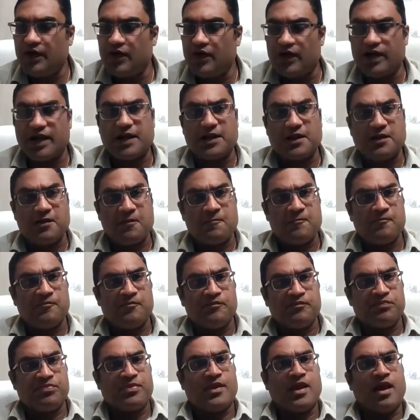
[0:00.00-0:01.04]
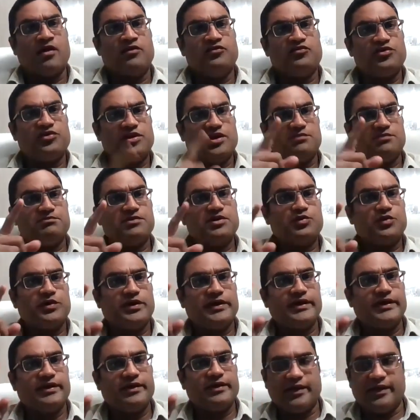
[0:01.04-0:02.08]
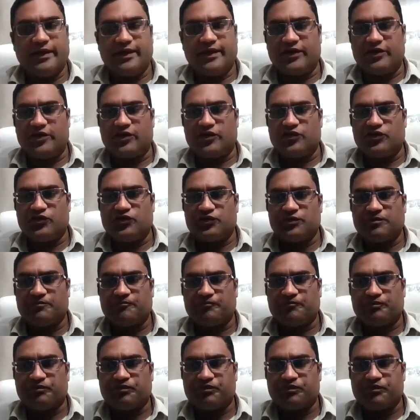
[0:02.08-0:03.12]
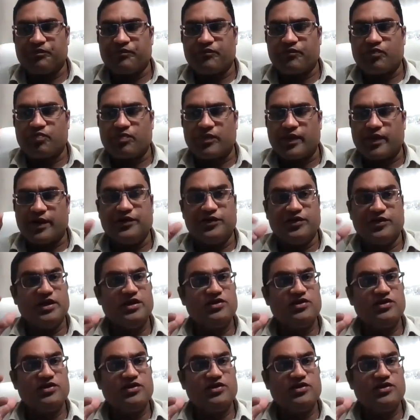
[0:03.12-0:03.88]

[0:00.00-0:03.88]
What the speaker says: All right, so number one is you